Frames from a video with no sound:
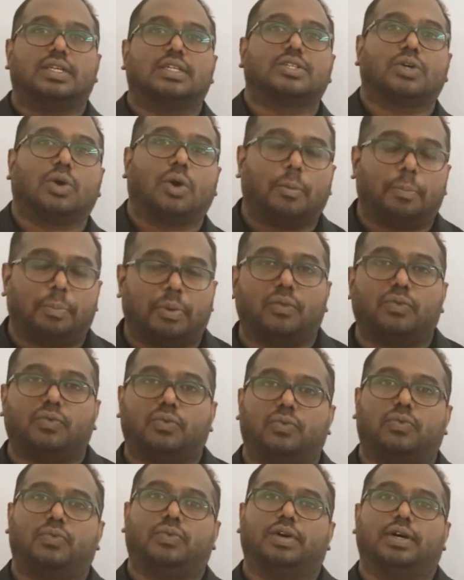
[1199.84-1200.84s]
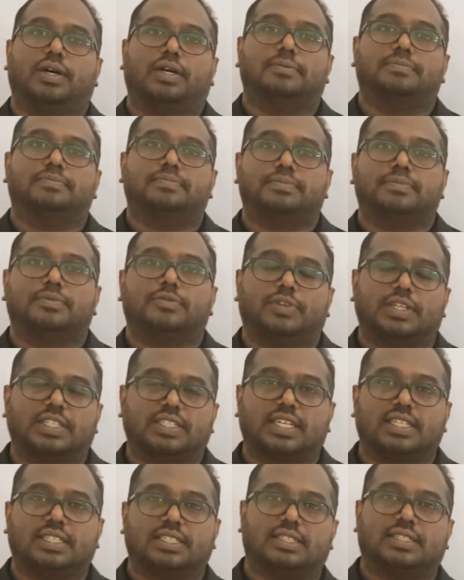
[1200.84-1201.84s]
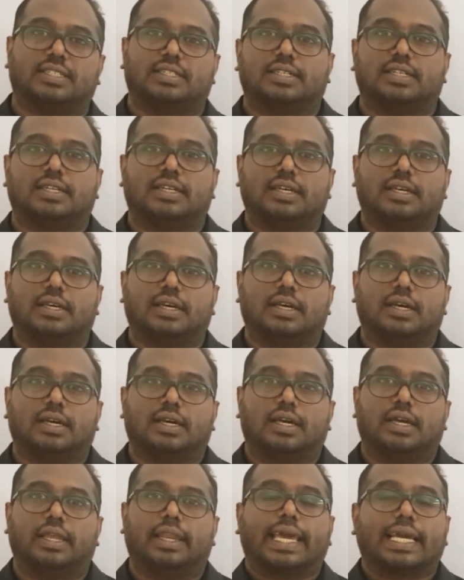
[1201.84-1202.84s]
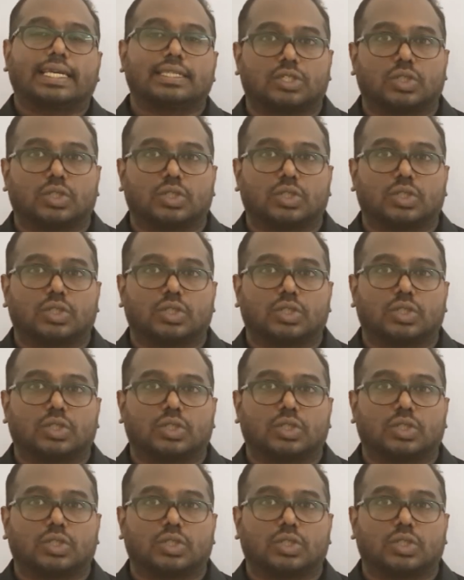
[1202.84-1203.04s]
the scope of physics. Next